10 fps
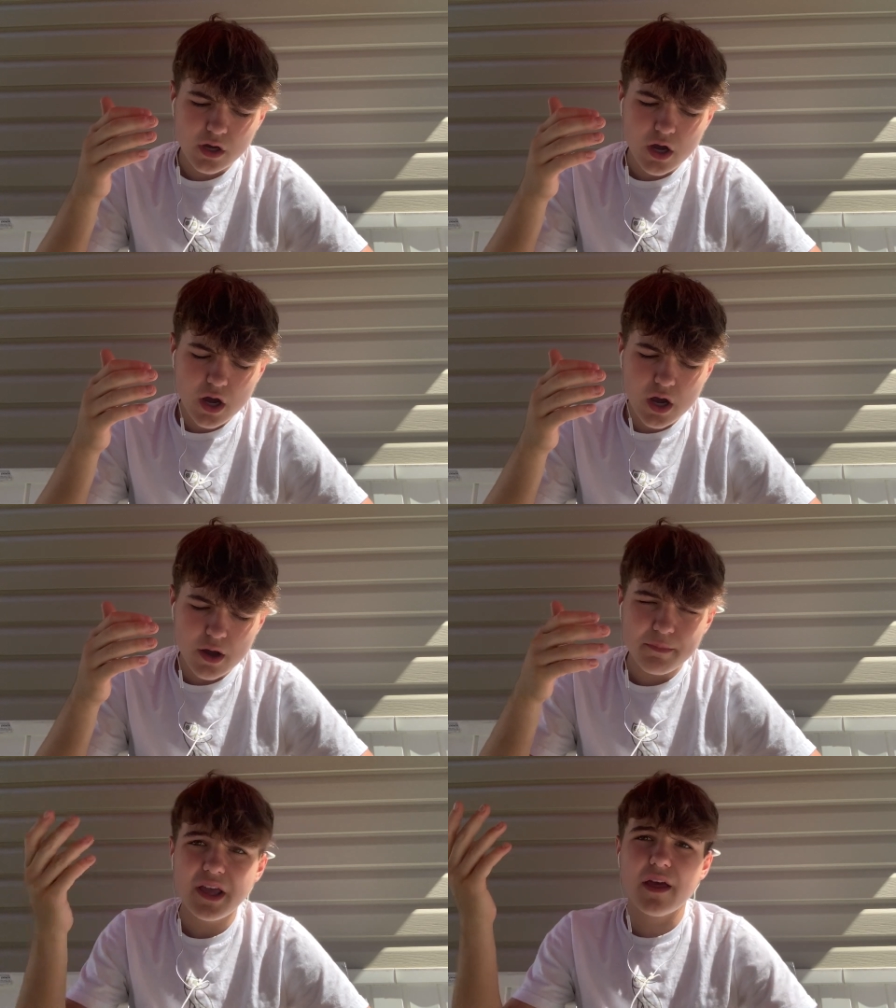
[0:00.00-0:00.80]

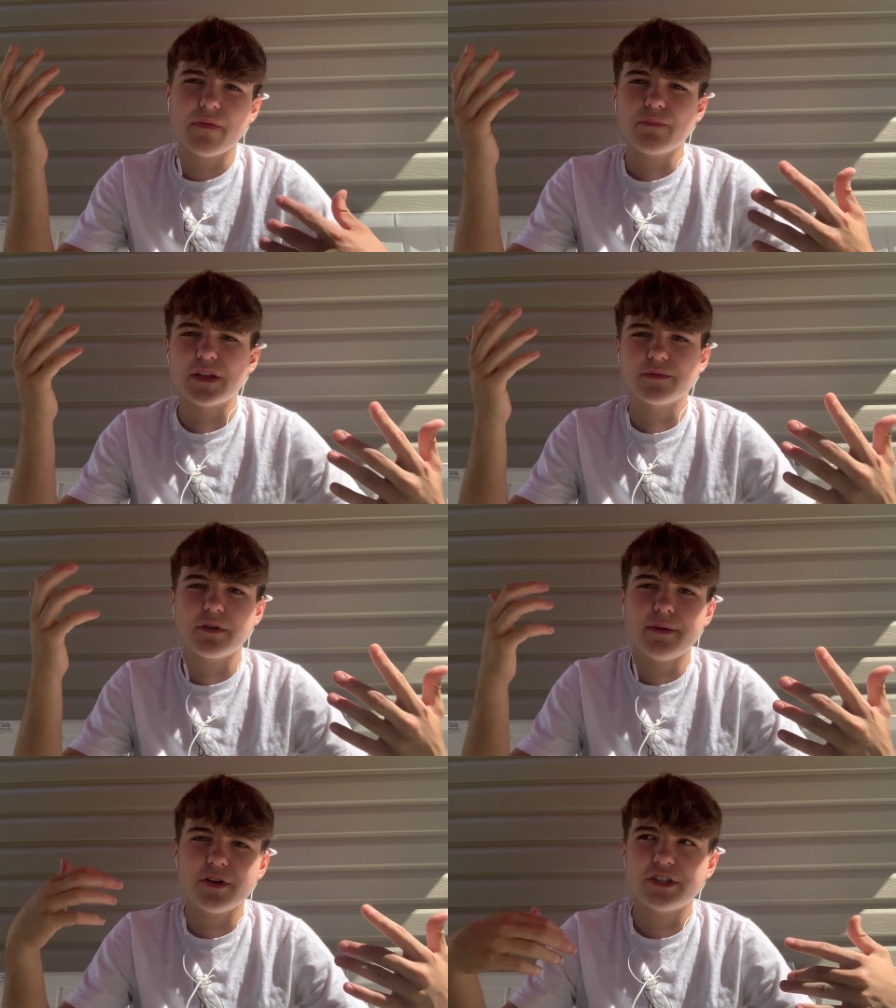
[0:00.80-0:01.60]
But yeah, that's
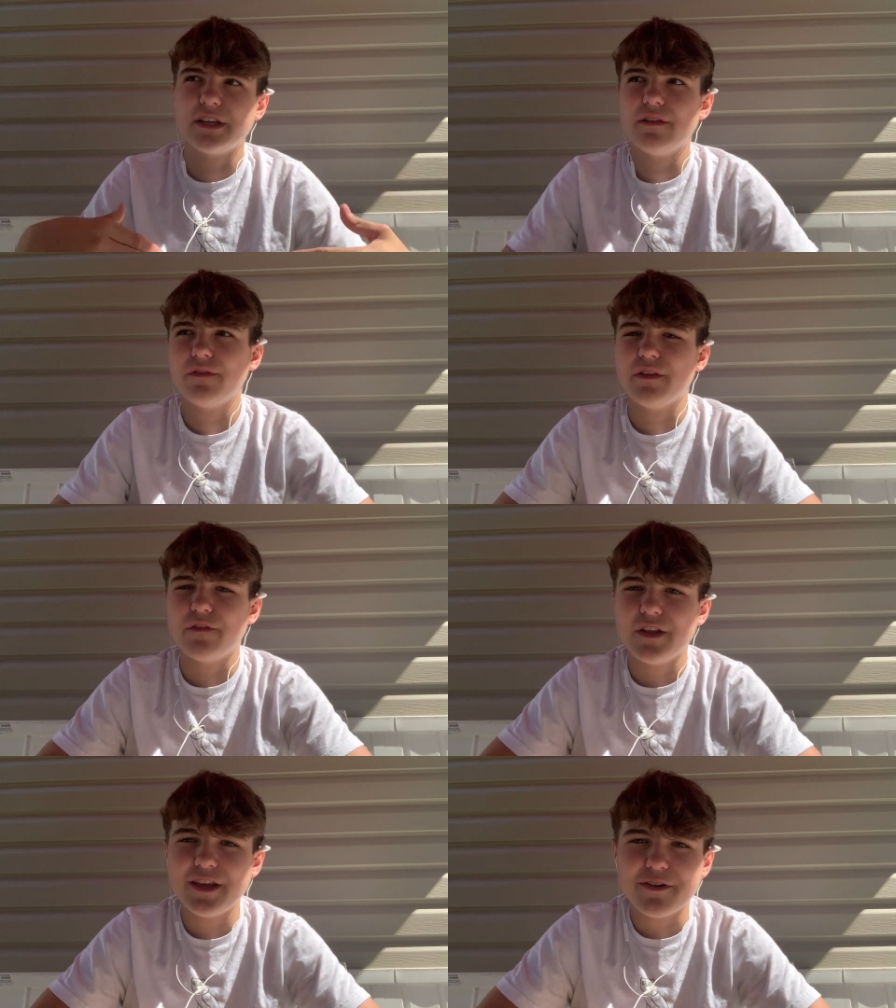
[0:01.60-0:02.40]
pretty much it for the
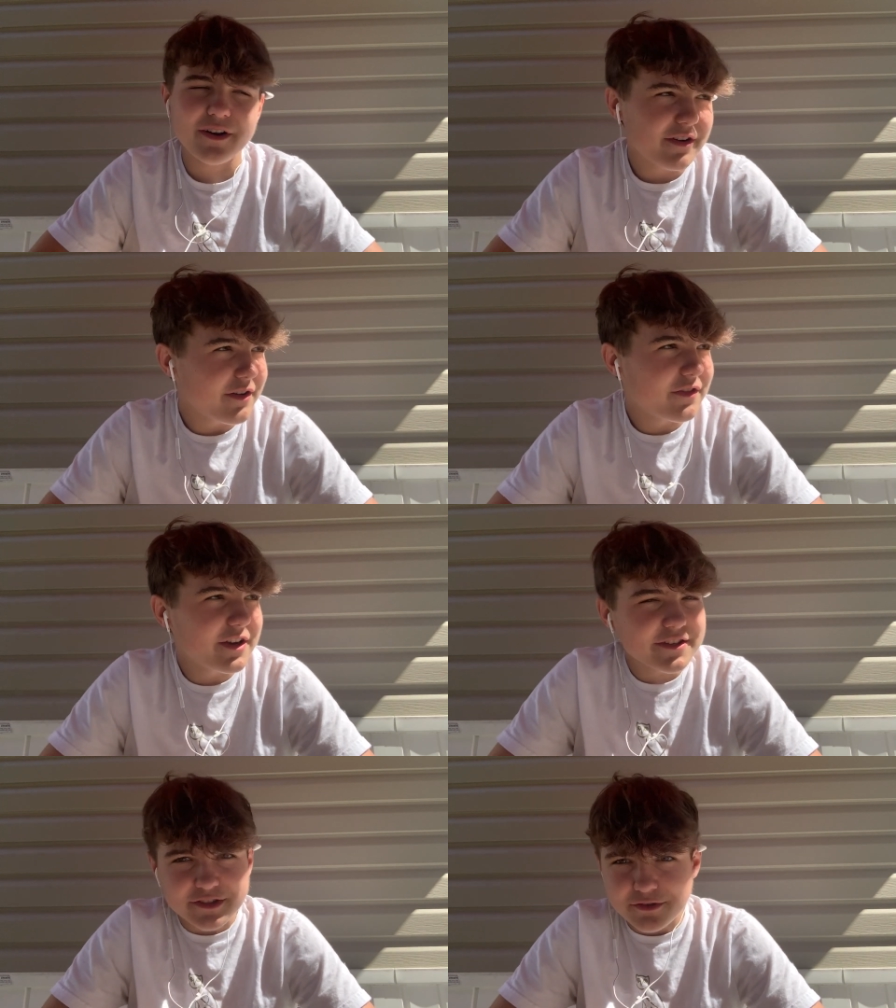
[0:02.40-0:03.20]
video. I don't know if you
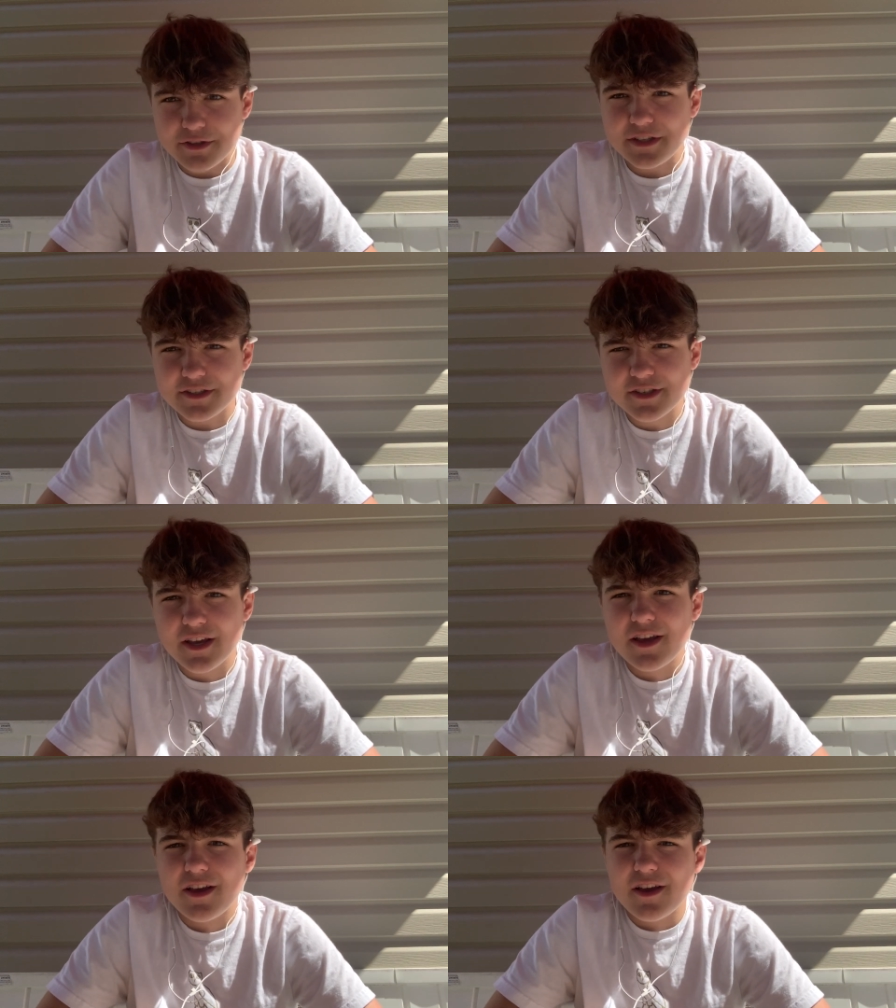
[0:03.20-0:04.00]
guys enjoyed this
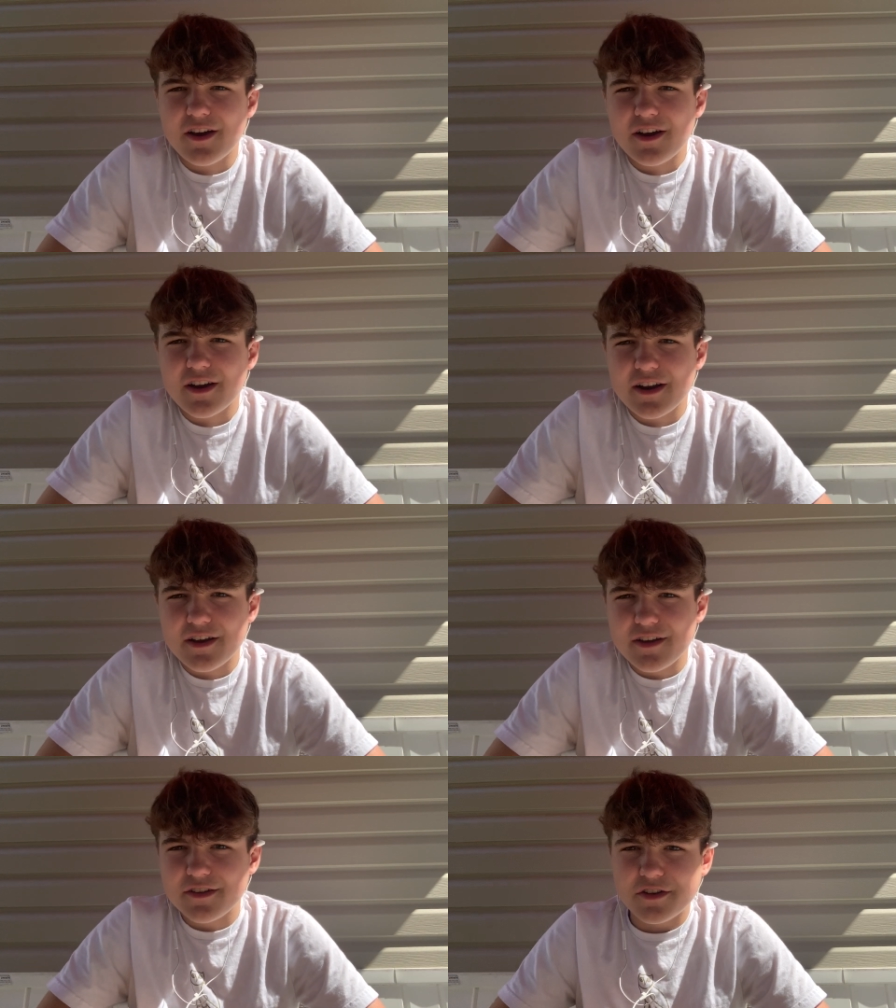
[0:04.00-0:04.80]
kind
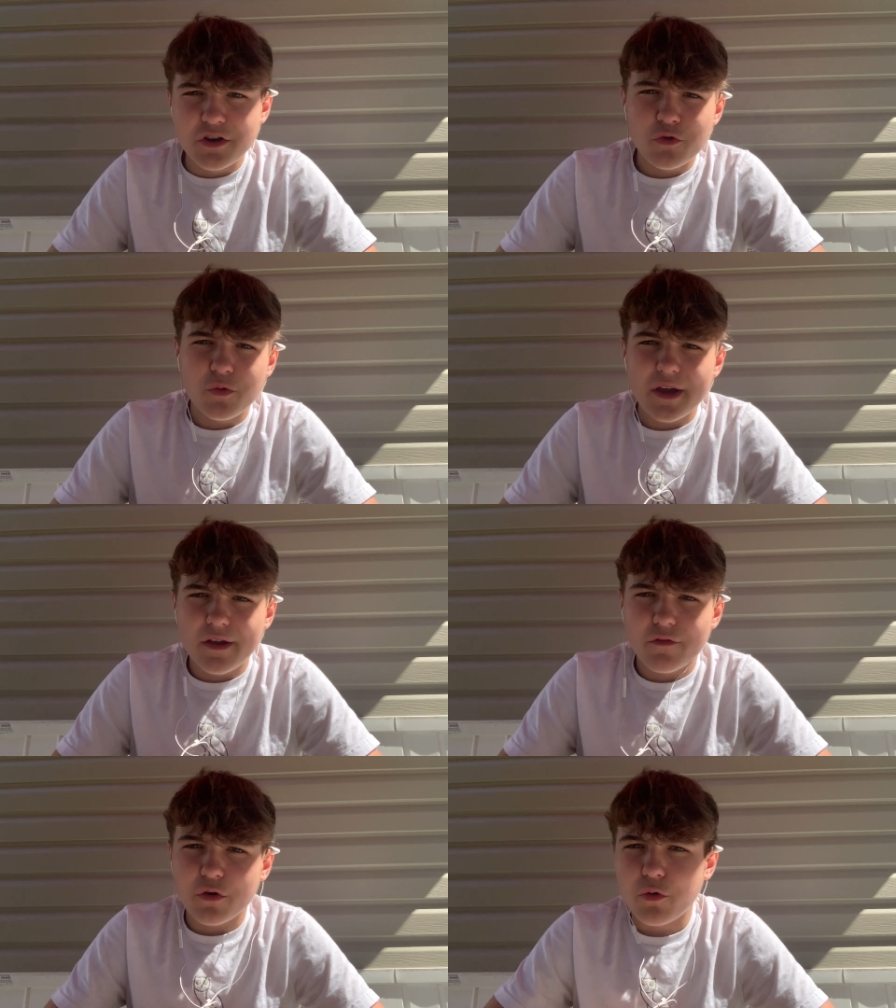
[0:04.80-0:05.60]
of new way
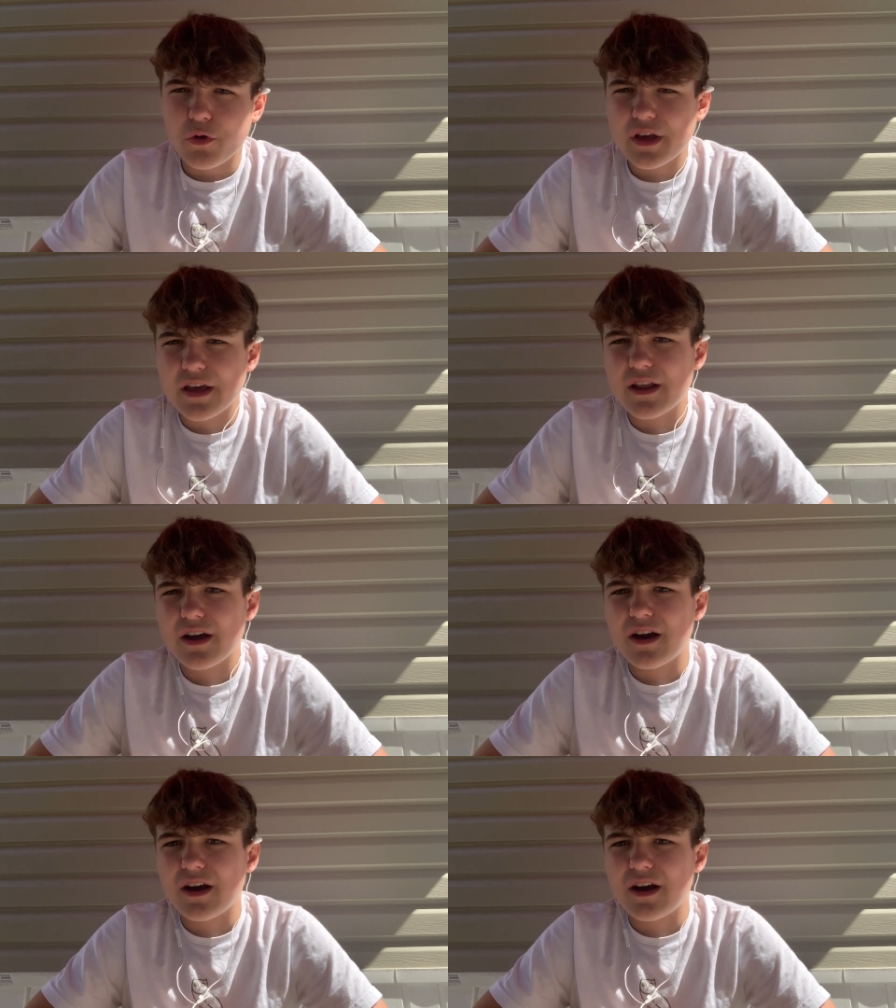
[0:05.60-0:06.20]
of recording it.